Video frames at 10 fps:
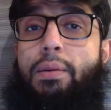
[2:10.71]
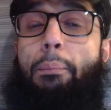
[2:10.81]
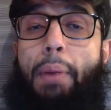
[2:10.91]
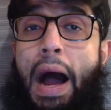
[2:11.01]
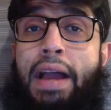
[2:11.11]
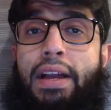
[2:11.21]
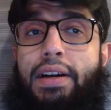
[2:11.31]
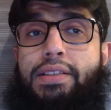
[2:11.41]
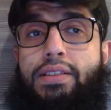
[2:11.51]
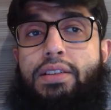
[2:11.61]
by
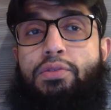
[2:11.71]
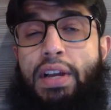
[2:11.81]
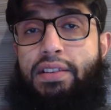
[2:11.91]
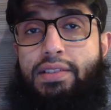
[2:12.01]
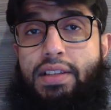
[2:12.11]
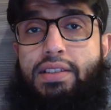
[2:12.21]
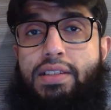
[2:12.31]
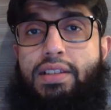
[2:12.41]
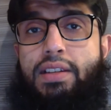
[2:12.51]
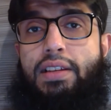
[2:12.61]
us to exist
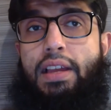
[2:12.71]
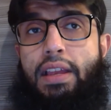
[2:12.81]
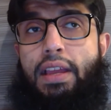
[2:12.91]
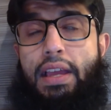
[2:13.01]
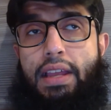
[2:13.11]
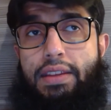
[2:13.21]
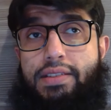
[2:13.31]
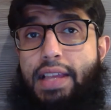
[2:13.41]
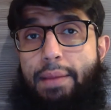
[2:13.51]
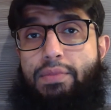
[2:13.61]
at the
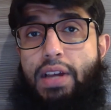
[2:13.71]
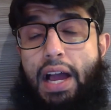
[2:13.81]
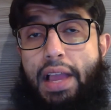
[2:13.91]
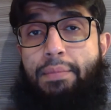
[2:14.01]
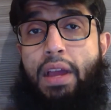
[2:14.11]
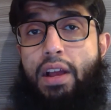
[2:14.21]
same time,